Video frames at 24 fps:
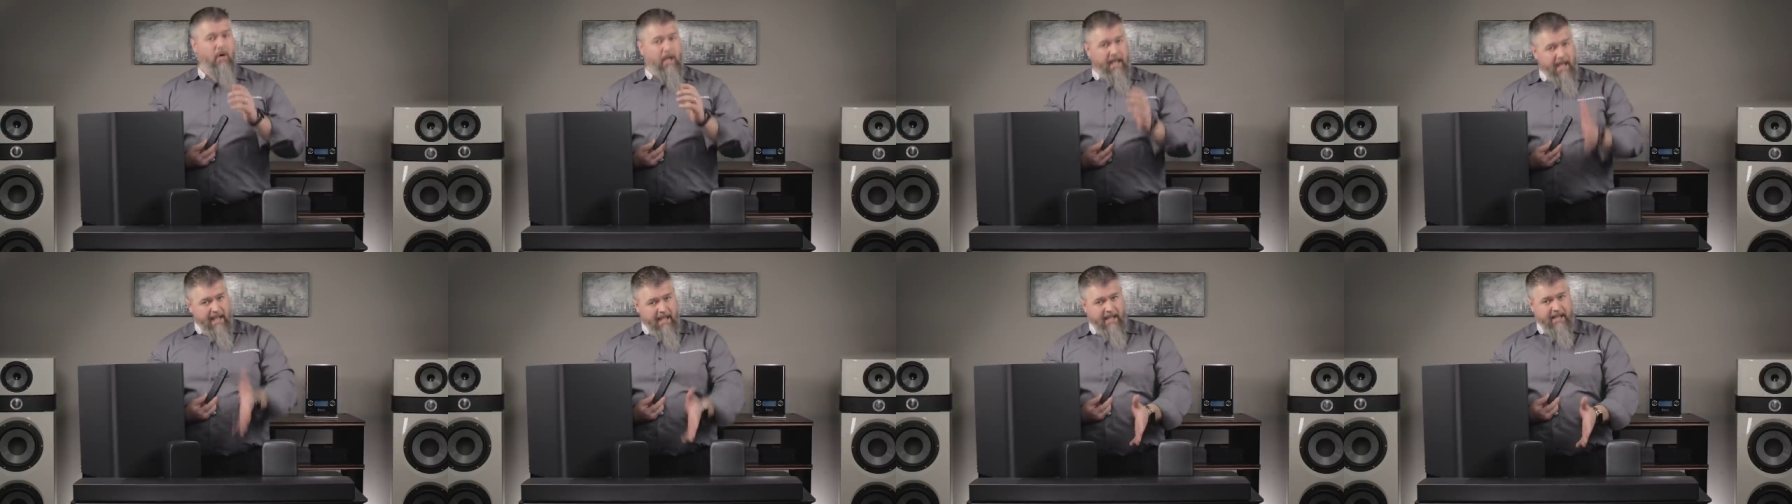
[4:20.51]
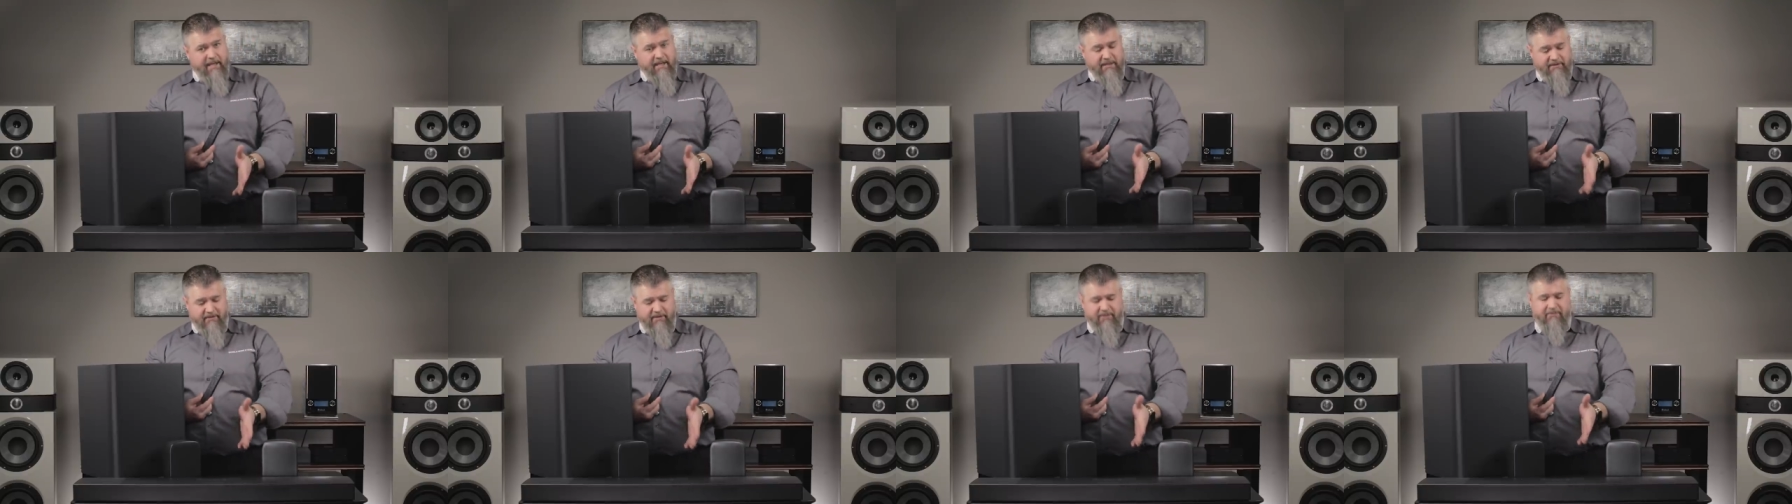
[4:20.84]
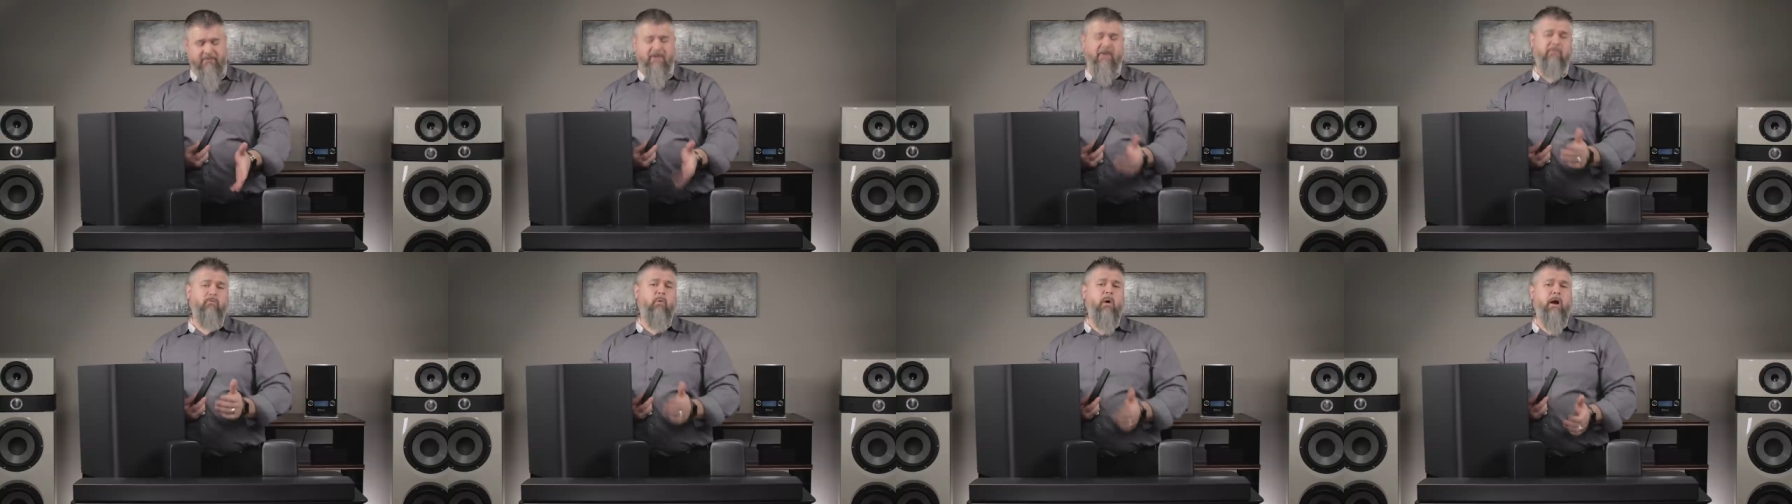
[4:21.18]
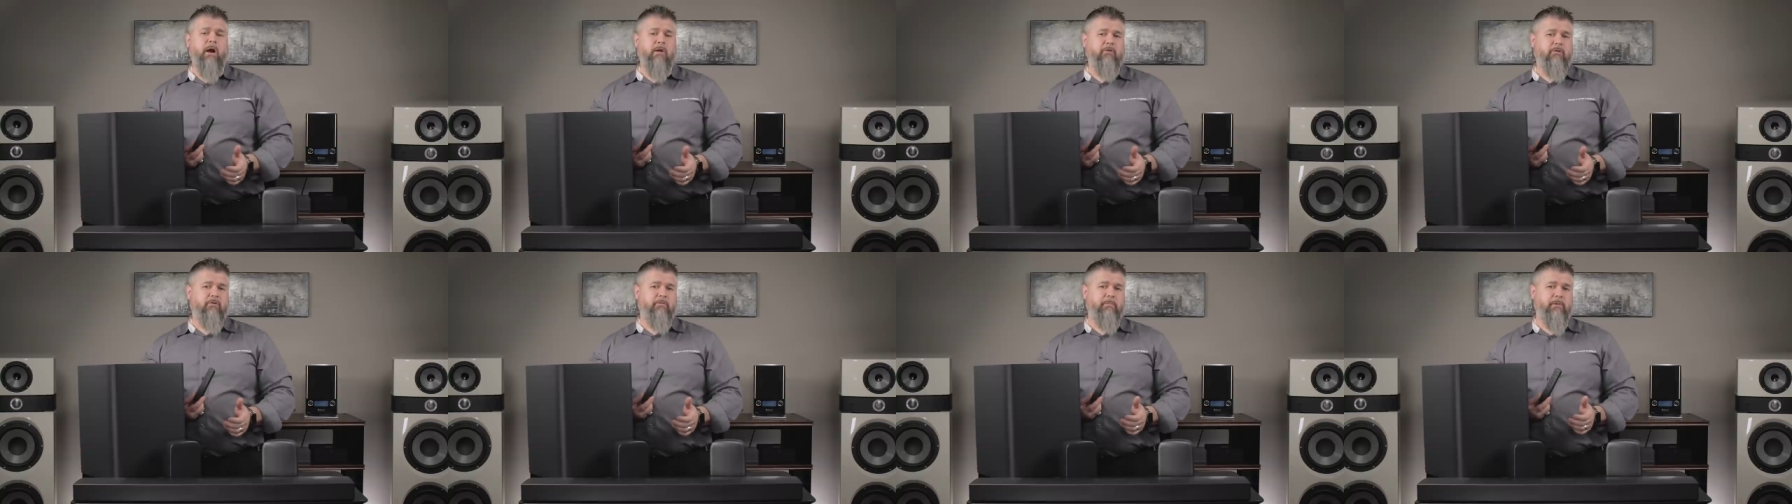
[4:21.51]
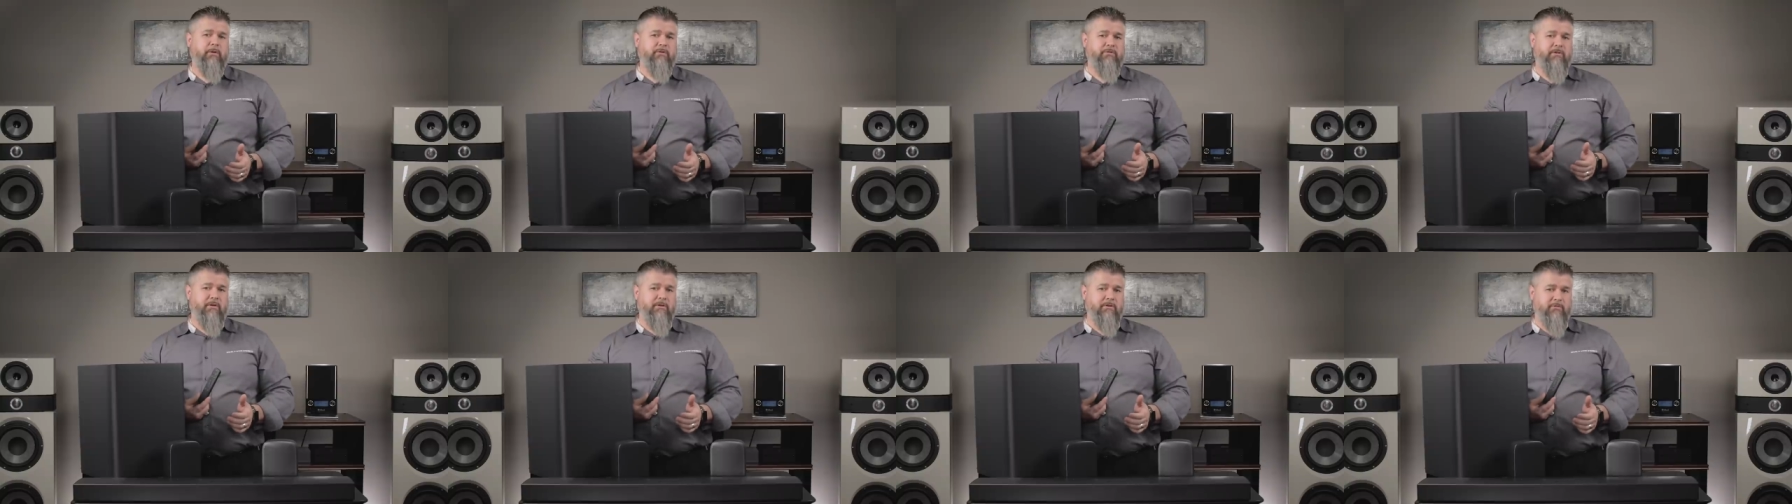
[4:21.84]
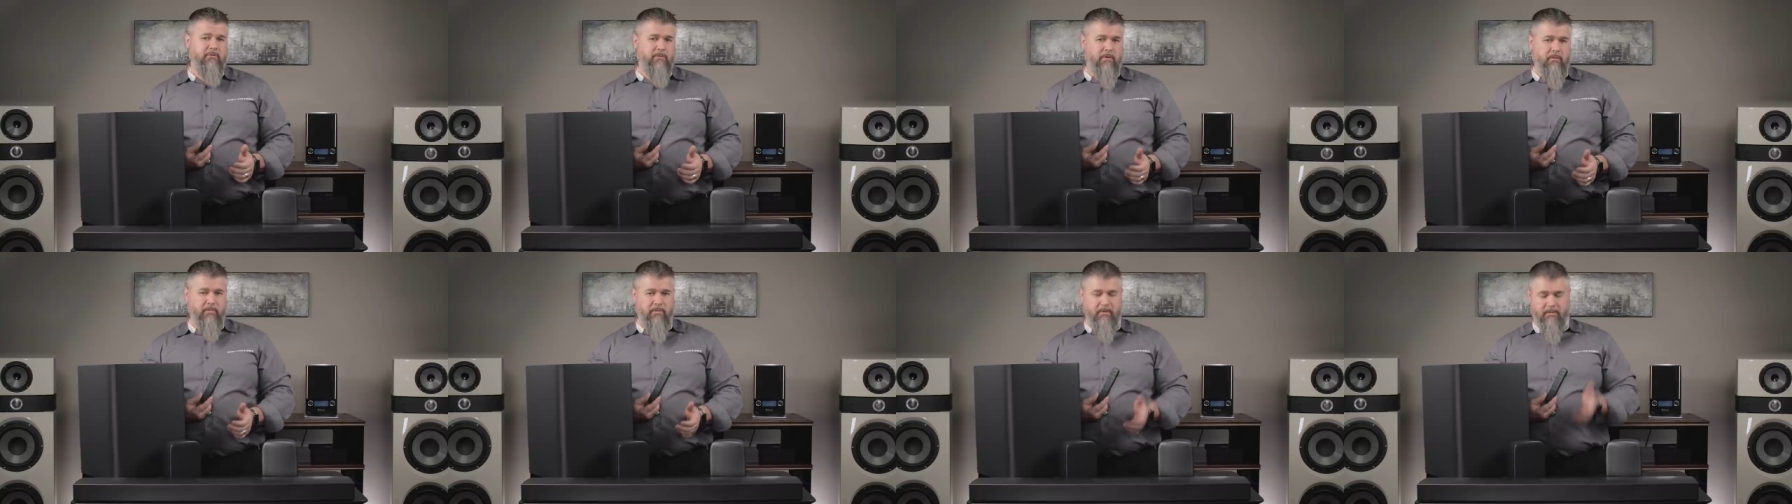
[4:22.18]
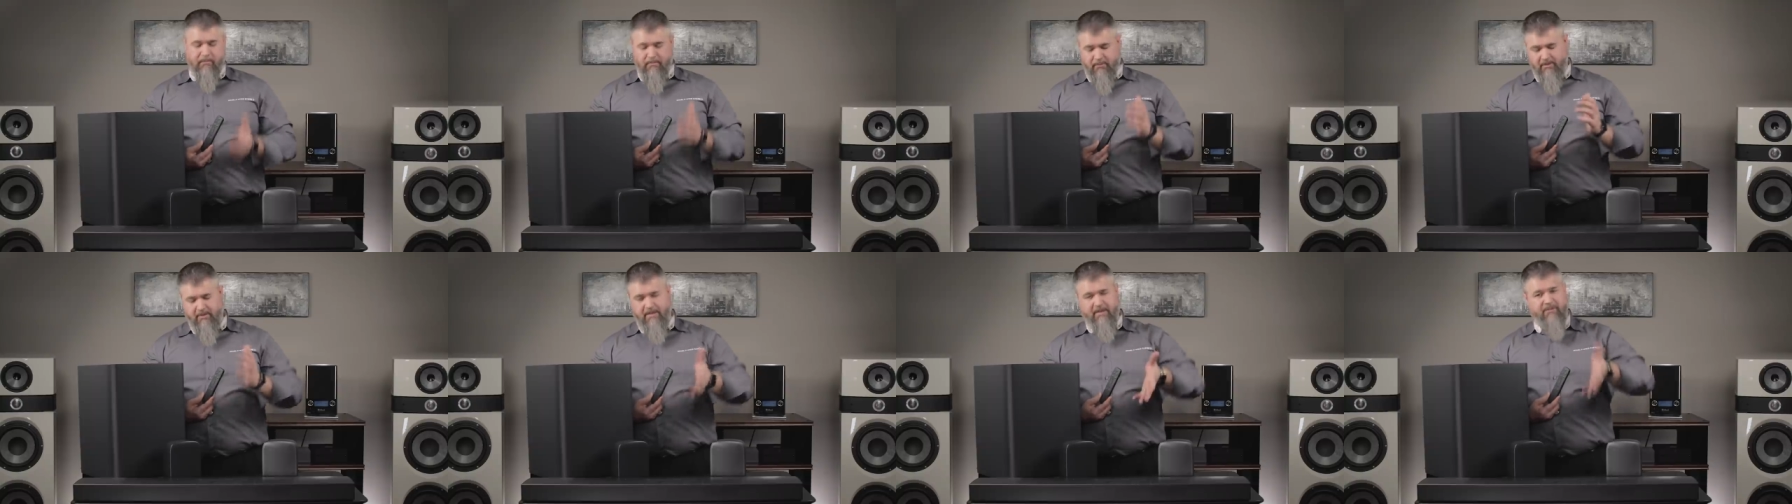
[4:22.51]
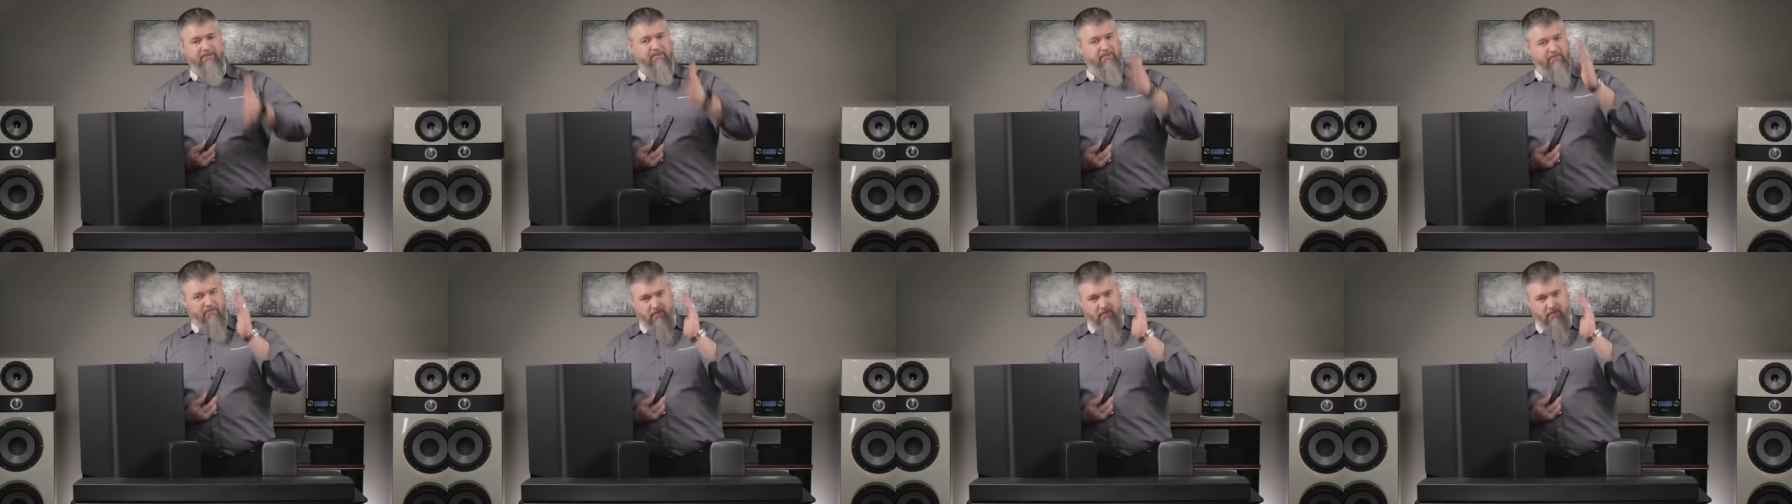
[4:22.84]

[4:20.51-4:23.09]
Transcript: and it does have wireless built into it, but please,